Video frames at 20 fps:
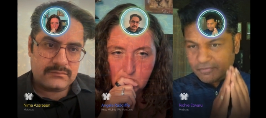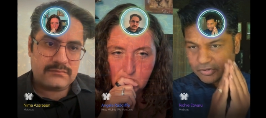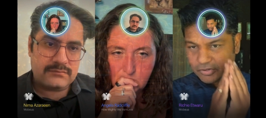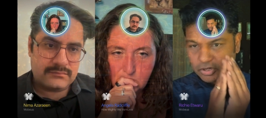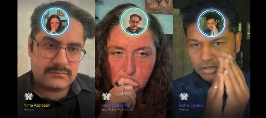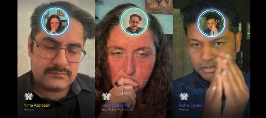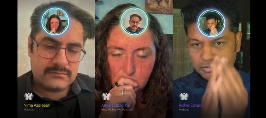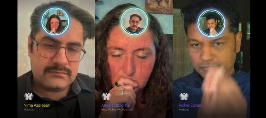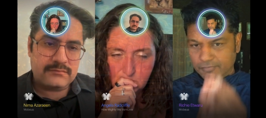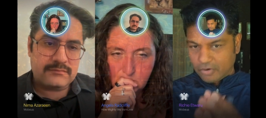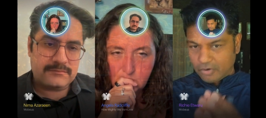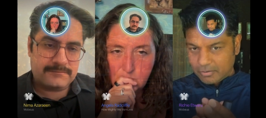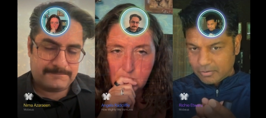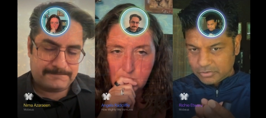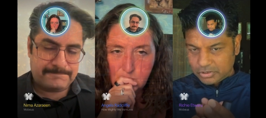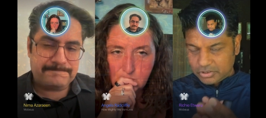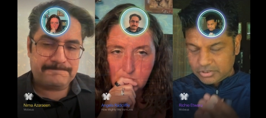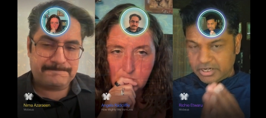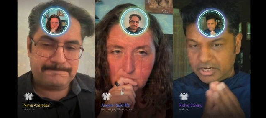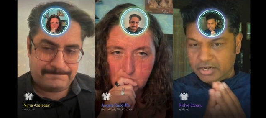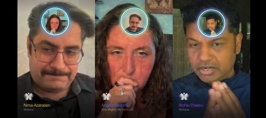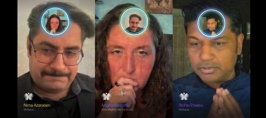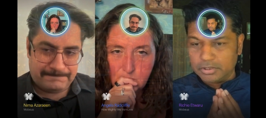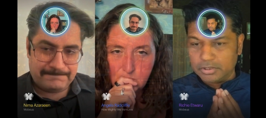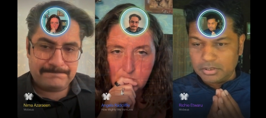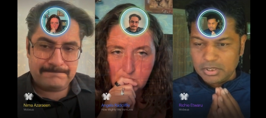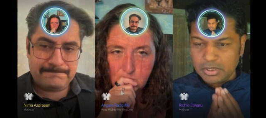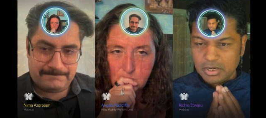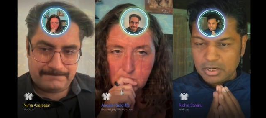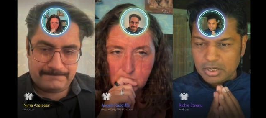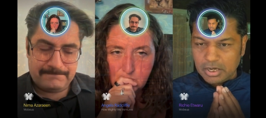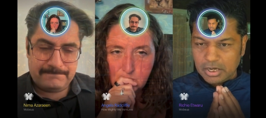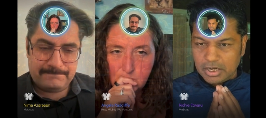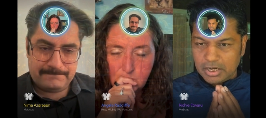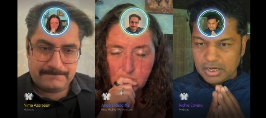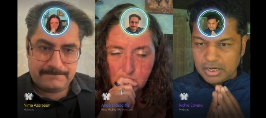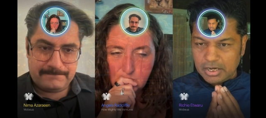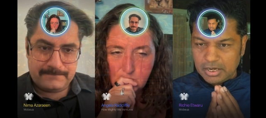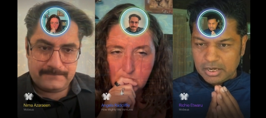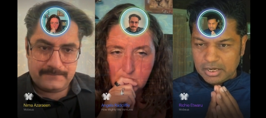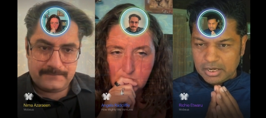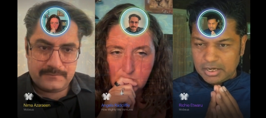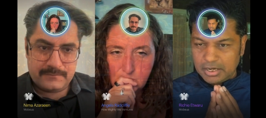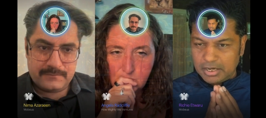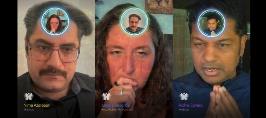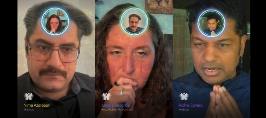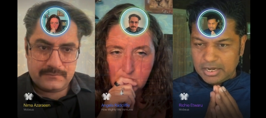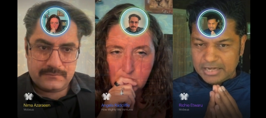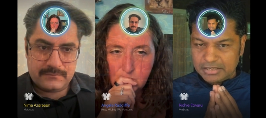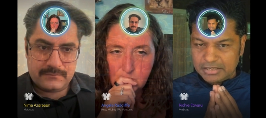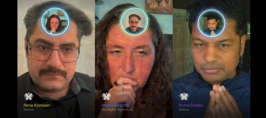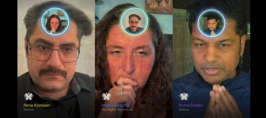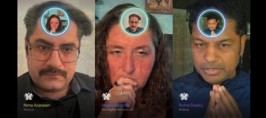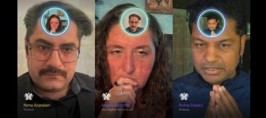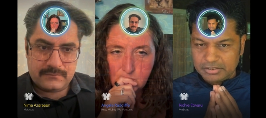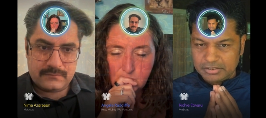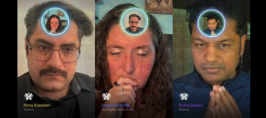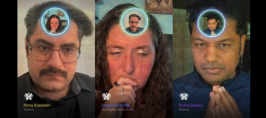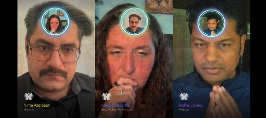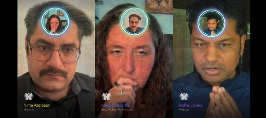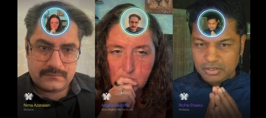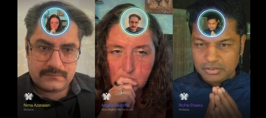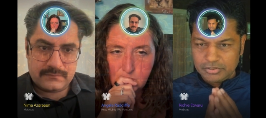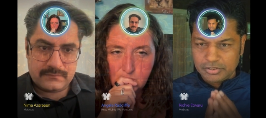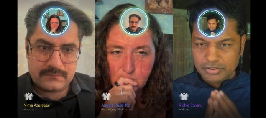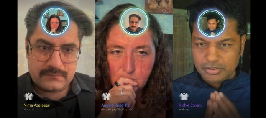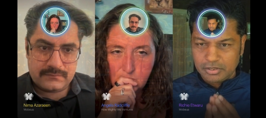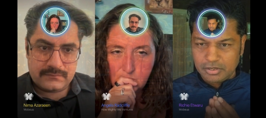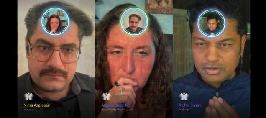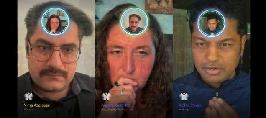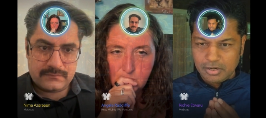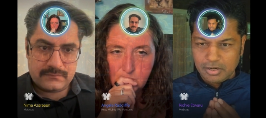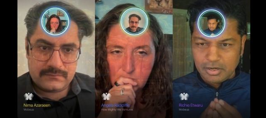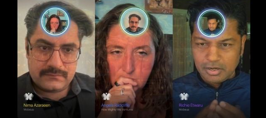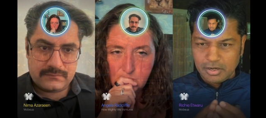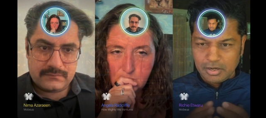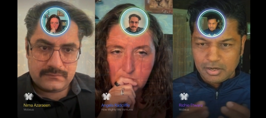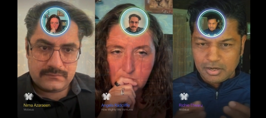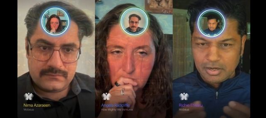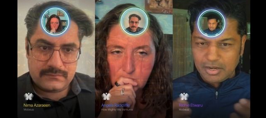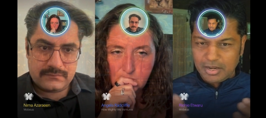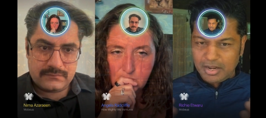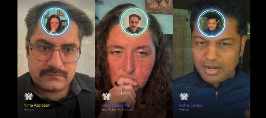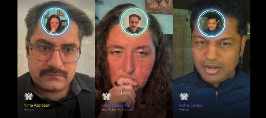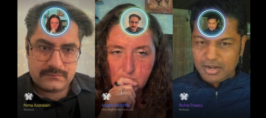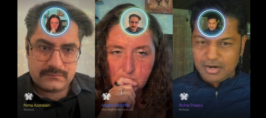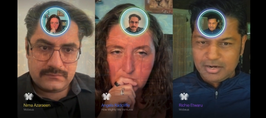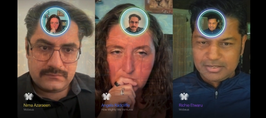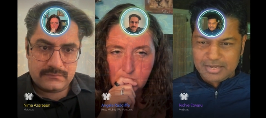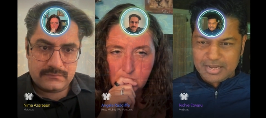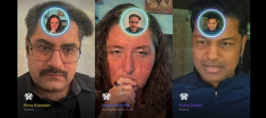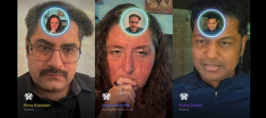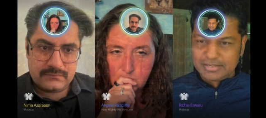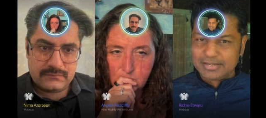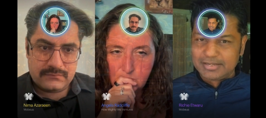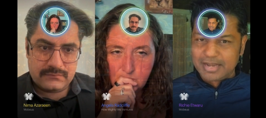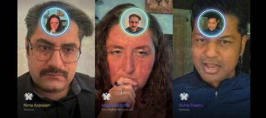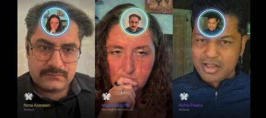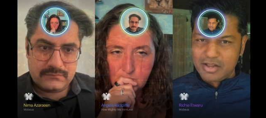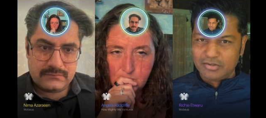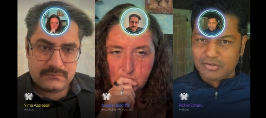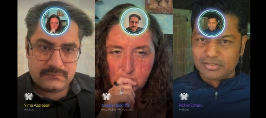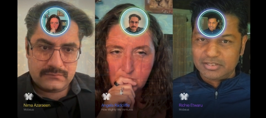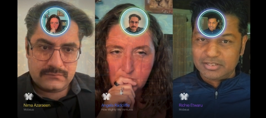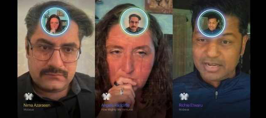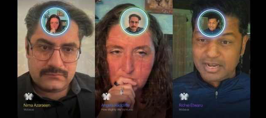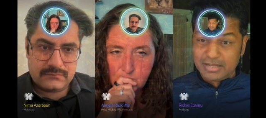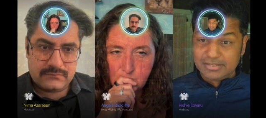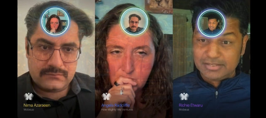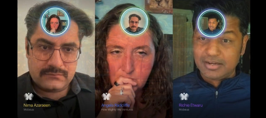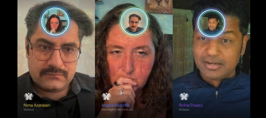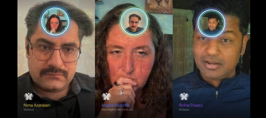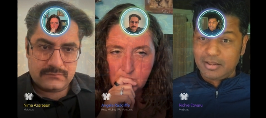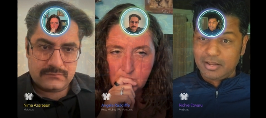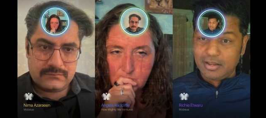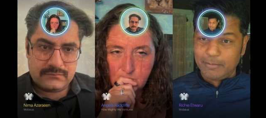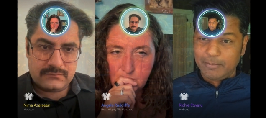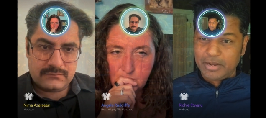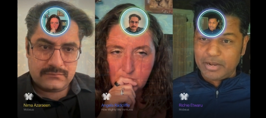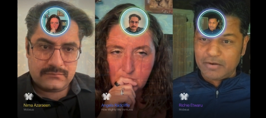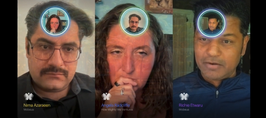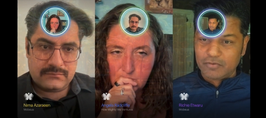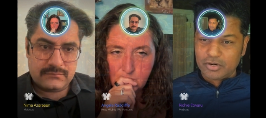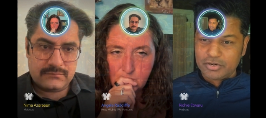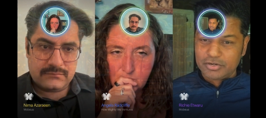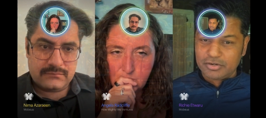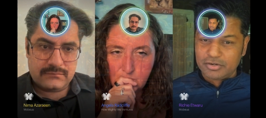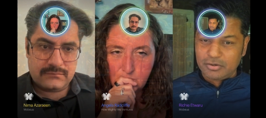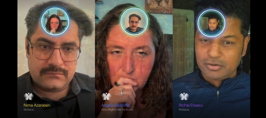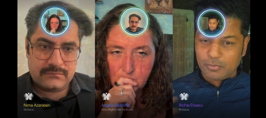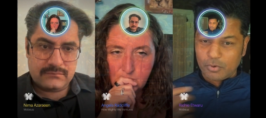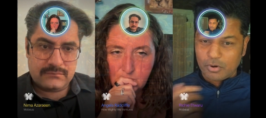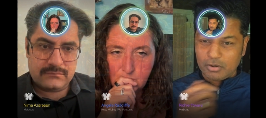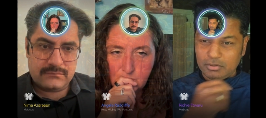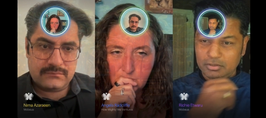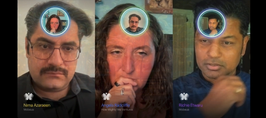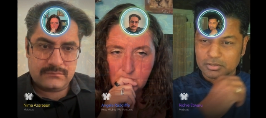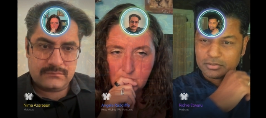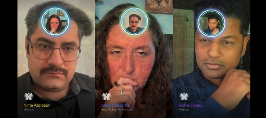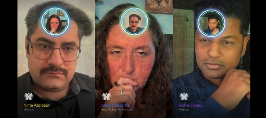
Speaker 1: and all the farm to table uh, uh, aspects of culture. How does that sound? Does that sound like a better version of the world?